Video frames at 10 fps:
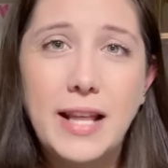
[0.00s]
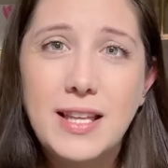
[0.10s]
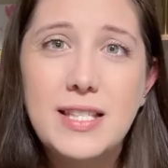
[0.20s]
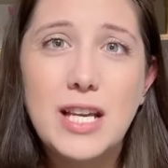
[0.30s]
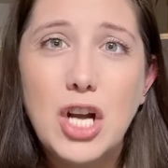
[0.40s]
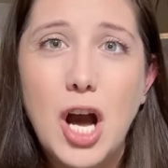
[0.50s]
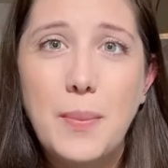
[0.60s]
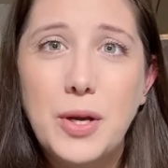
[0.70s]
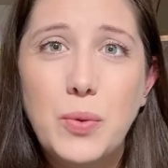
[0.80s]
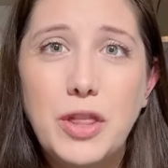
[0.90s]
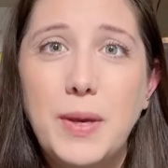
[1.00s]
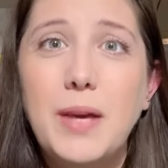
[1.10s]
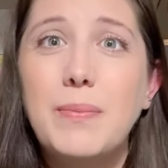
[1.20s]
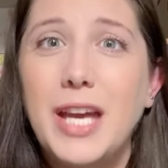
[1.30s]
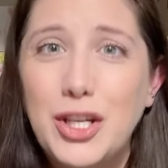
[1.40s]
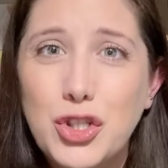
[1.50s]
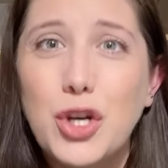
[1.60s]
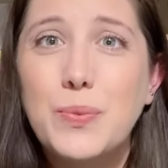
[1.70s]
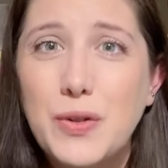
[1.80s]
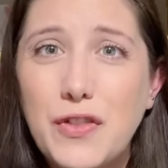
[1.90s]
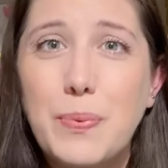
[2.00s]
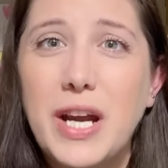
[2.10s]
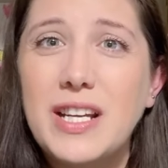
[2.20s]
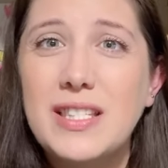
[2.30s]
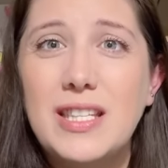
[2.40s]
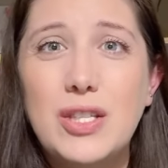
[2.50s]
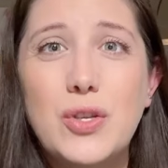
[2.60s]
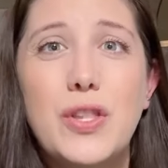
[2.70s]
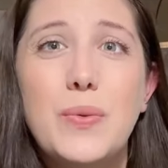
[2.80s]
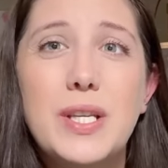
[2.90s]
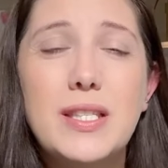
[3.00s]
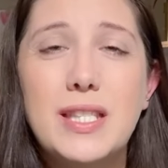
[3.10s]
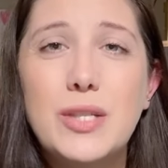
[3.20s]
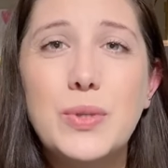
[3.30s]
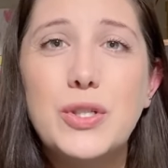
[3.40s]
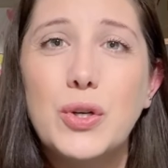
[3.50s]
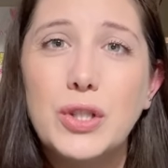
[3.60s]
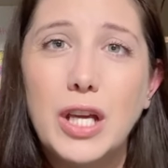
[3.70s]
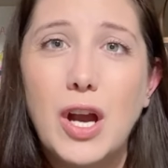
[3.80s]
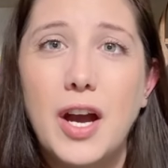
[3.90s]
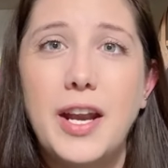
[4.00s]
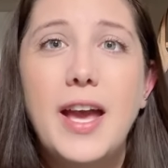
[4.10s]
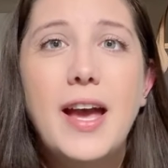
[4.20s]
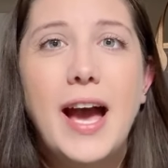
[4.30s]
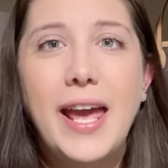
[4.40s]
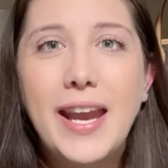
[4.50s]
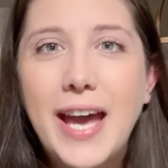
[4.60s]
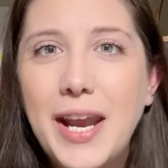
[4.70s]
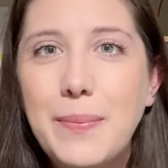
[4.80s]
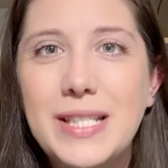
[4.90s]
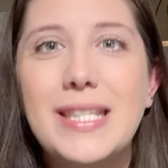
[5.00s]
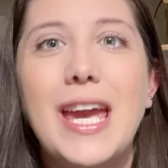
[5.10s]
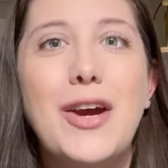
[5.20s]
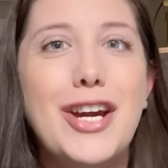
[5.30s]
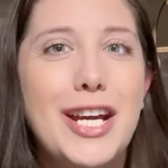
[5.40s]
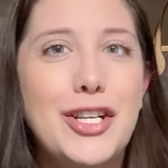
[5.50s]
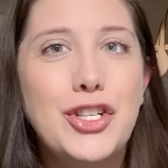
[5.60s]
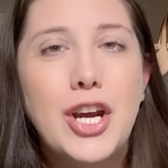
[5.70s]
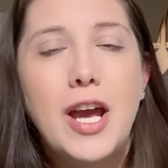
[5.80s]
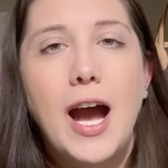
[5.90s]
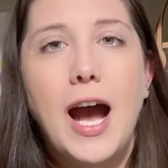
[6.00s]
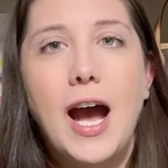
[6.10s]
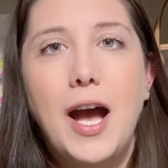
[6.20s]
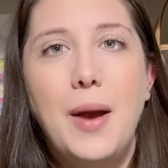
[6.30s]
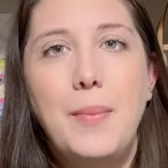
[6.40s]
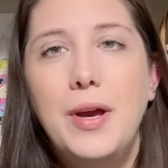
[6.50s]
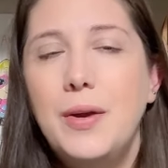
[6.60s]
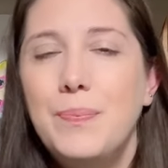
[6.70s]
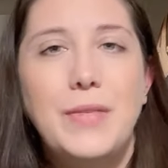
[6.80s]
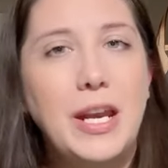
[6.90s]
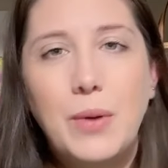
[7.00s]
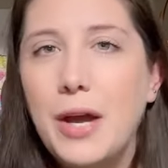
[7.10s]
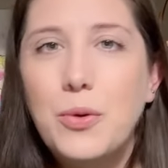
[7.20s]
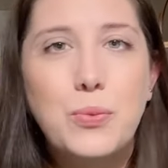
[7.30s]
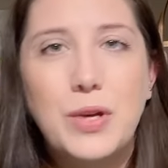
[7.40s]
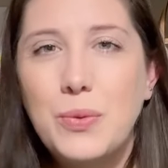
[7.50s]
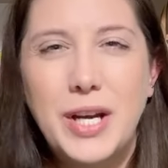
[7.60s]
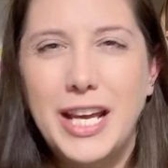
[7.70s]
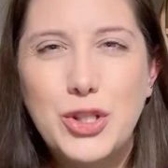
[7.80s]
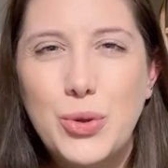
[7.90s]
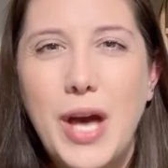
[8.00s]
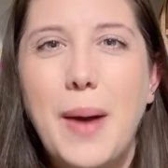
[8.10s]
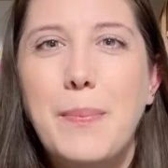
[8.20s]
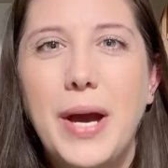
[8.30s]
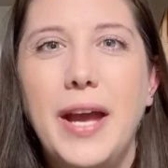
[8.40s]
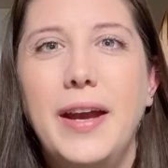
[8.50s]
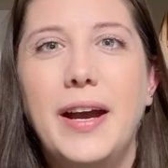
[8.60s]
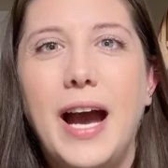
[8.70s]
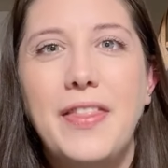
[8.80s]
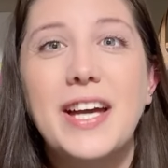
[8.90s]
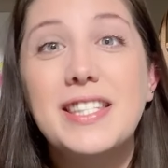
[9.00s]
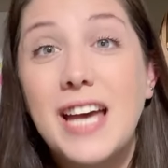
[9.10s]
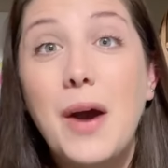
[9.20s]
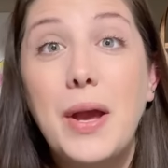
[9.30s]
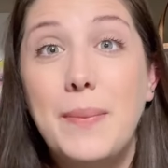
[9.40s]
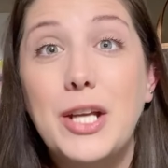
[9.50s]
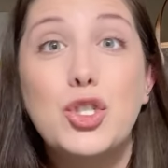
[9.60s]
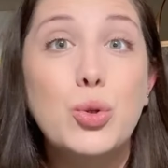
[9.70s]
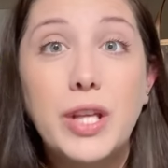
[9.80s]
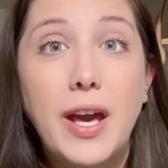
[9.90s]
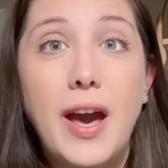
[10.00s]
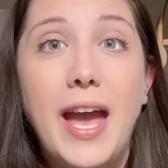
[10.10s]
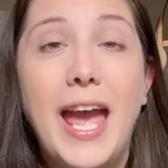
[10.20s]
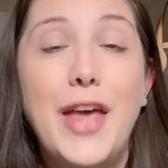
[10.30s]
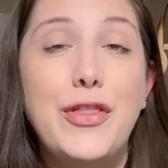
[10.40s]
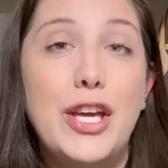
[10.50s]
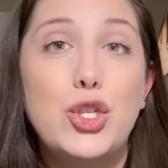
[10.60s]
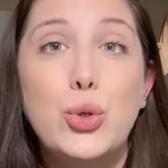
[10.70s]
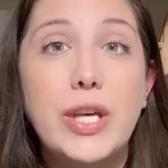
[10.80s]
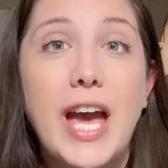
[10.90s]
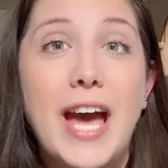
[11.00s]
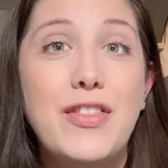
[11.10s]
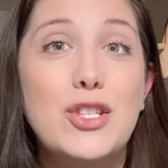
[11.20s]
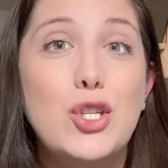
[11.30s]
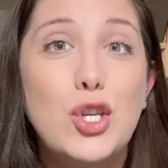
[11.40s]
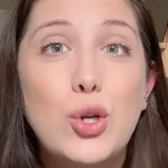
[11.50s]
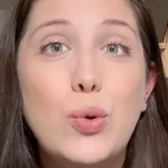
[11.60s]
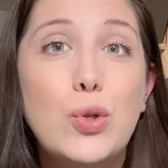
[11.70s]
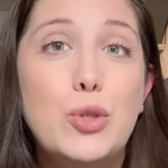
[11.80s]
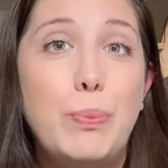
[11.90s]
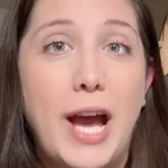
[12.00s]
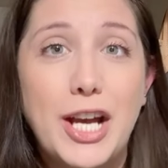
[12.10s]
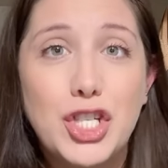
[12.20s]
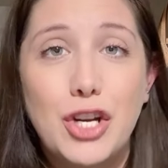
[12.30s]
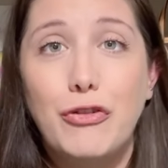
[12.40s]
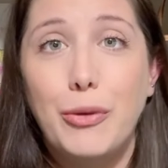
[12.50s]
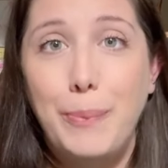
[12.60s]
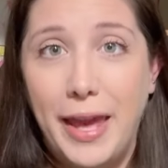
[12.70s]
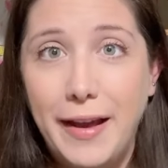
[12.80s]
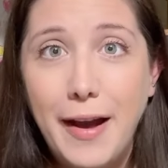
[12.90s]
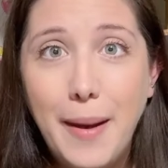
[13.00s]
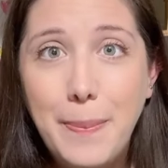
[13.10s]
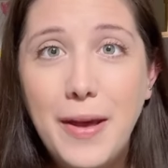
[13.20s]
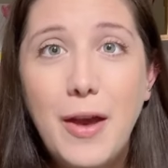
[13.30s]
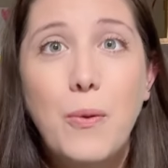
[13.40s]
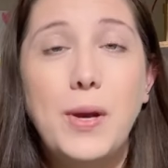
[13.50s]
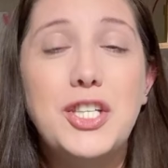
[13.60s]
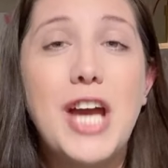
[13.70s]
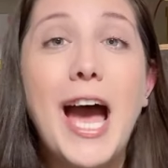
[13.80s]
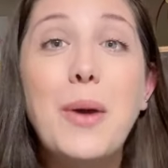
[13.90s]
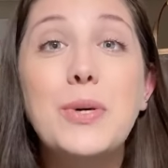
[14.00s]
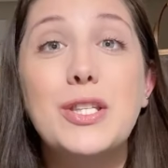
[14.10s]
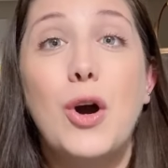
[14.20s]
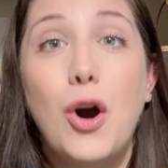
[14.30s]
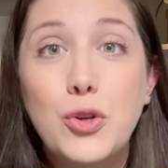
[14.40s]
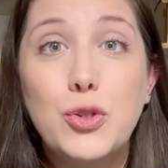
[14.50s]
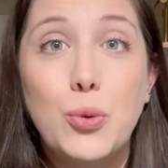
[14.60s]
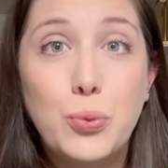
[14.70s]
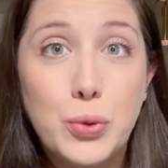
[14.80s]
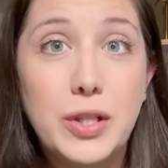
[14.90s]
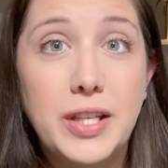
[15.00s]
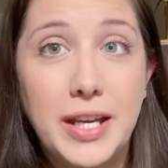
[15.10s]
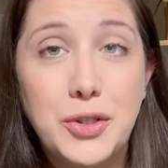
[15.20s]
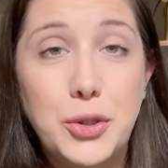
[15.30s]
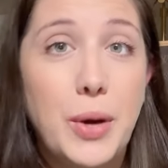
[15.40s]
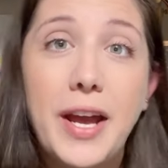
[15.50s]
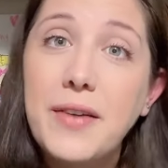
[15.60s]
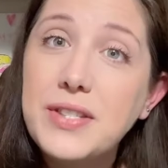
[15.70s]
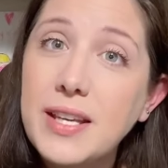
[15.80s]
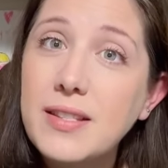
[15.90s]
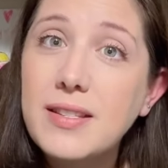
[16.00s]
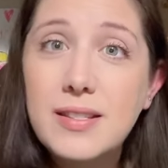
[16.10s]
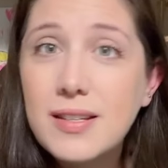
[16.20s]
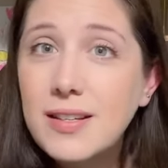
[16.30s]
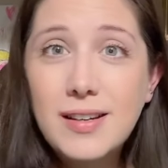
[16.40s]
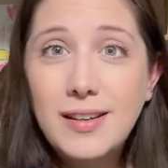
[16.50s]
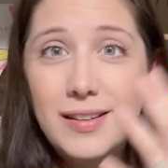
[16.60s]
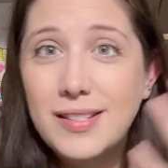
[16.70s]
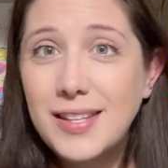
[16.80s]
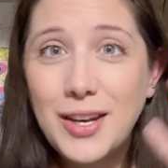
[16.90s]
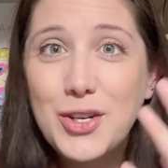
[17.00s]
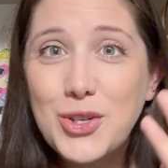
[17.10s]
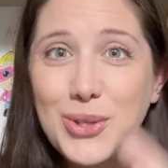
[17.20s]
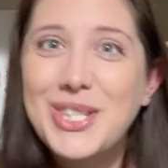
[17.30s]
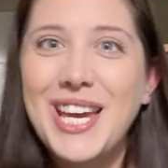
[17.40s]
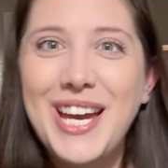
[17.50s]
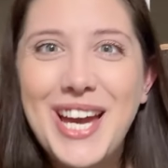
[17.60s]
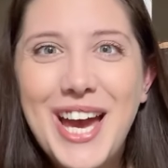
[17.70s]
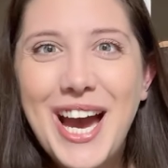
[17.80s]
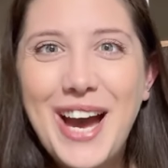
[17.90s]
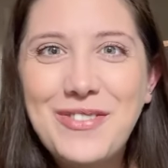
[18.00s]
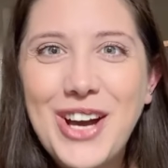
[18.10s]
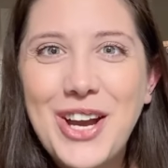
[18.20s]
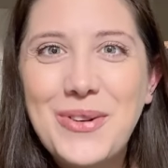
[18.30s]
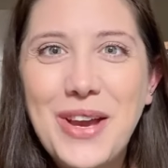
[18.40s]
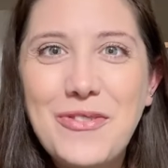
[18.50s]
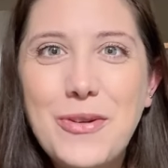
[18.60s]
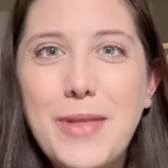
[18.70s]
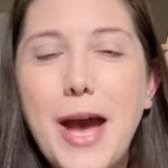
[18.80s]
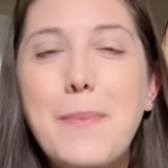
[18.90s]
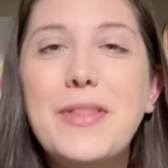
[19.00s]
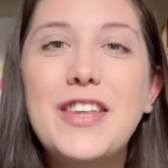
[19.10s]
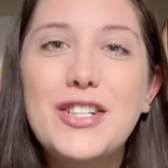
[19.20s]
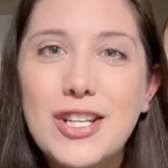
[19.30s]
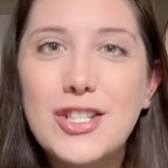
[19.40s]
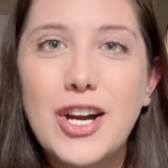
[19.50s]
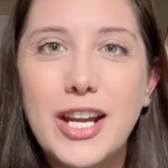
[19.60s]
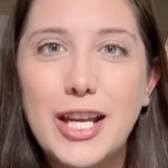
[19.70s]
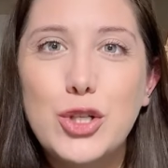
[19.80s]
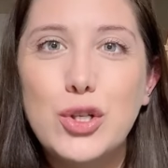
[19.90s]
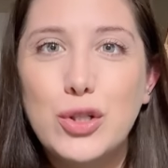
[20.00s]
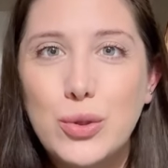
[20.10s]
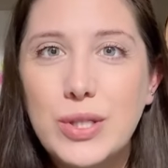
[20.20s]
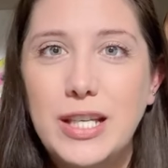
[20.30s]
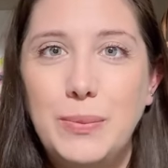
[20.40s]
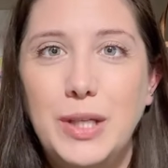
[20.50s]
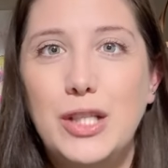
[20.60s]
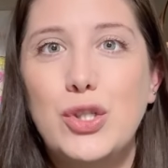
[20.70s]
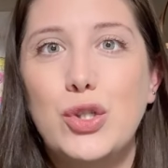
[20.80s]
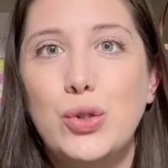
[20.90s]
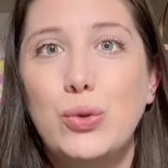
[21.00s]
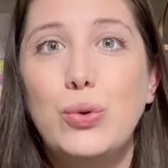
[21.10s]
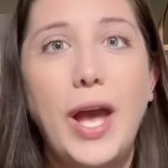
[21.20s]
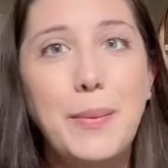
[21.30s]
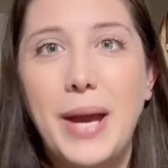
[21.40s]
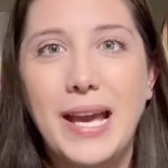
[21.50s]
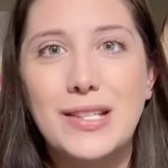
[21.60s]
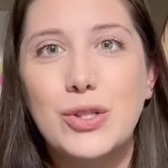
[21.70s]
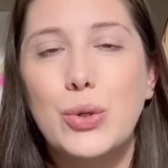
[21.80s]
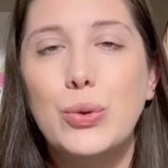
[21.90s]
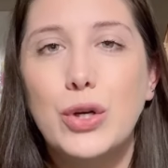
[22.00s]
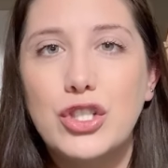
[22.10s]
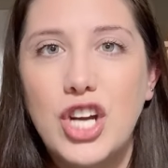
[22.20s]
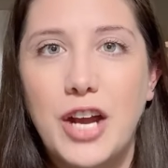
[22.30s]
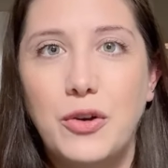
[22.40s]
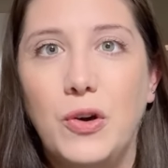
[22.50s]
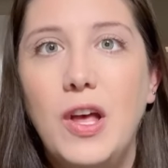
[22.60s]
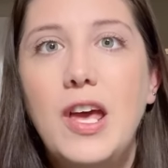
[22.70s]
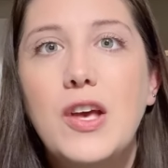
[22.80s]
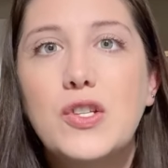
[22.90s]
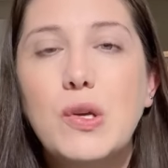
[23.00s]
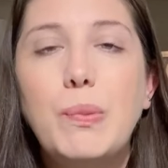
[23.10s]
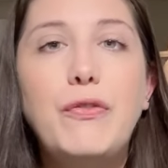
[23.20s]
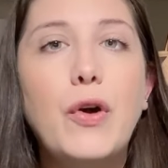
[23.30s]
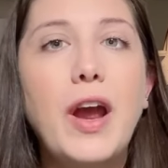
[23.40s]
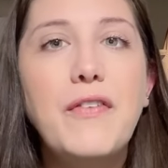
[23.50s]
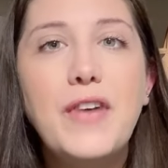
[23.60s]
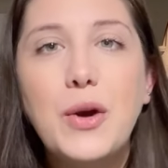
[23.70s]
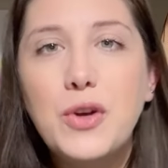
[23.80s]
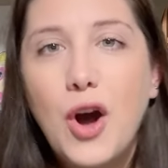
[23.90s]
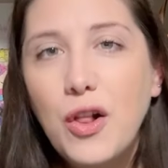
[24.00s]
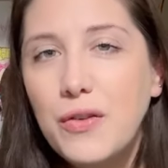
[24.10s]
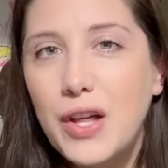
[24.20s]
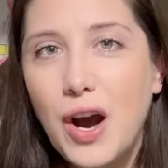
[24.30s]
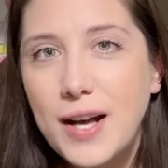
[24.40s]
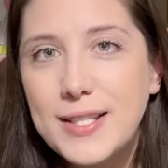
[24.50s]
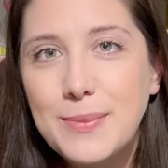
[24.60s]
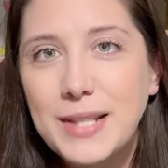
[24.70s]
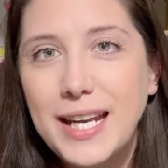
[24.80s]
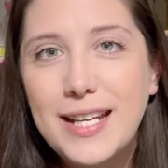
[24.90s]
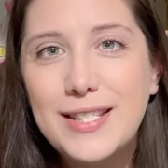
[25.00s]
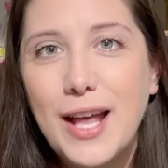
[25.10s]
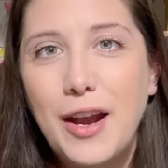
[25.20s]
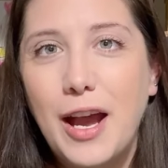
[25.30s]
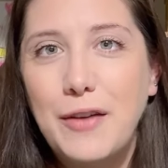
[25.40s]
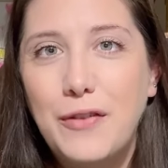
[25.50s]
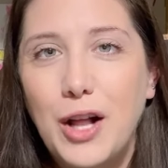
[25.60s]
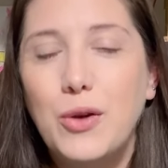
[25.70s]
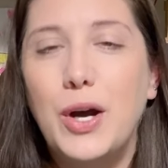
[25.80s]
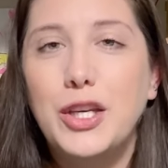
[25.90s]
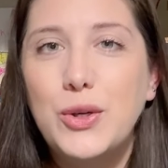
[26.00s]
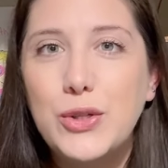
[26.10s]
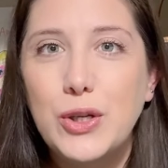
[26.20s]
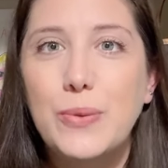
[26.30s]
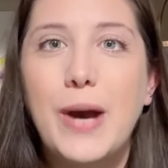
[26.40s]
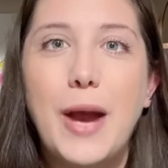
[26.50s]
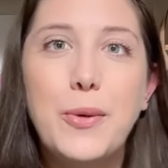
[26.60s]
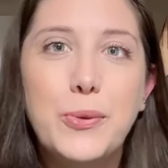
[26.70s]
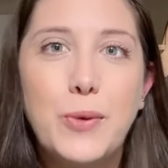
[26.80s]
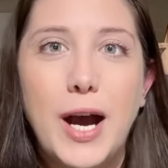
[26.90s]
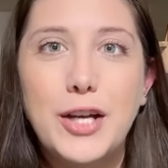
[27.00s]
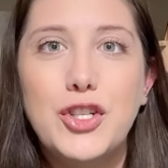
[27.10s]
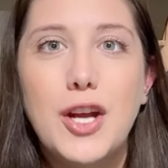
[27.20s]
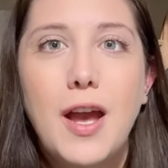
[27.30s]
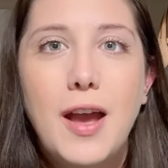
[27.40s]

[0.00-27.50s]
things in common with me in terms of the pregnancy. So this was early on. I had a miscarriage. Anyway, I don't really want to get into that, but that's how I met Julia. And then Julia had this huge passion for makeup, which I was also really into. I have since skin issues have gone away from that. But then she started introducing me to handbags through her channel. So before I found all of the awesome ladies that I follow on YouTube, I would watch